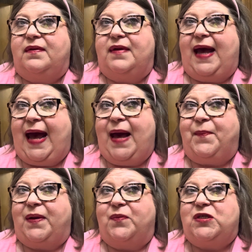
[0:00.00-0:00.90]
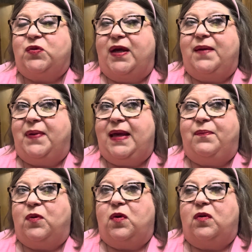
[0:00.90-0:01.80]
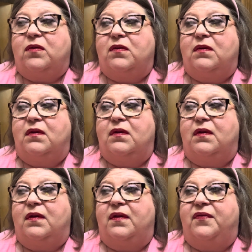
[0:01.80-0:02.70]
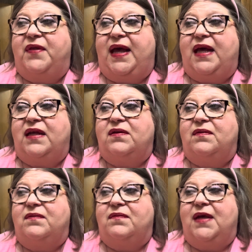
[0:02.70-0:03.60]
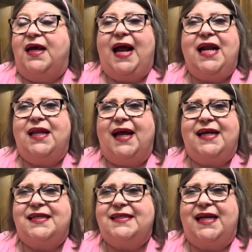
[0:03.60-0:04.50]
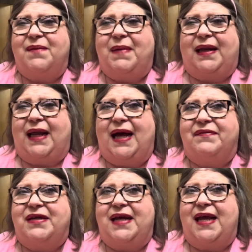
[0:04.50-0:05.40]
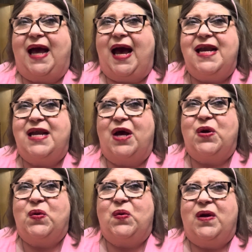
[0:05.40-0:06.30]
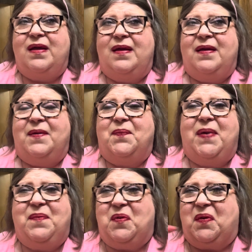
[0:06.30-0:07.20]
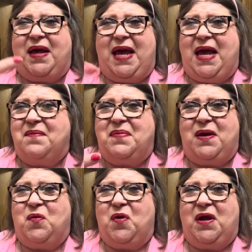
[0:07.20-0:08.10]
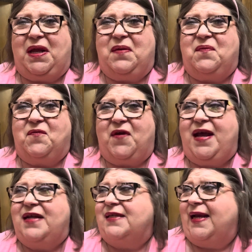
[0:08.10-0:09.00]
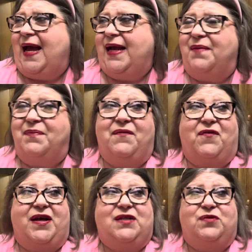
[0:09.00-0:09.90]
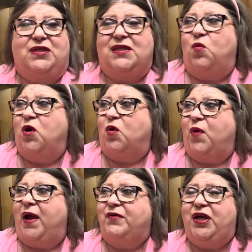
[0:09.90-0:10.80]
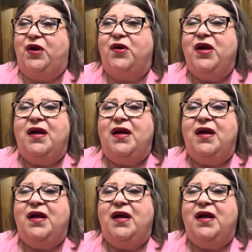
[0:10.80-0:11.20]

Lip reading: happen between people that, and I, like I said in my live today, I know people can't be really friends like I can be friends with someone around here,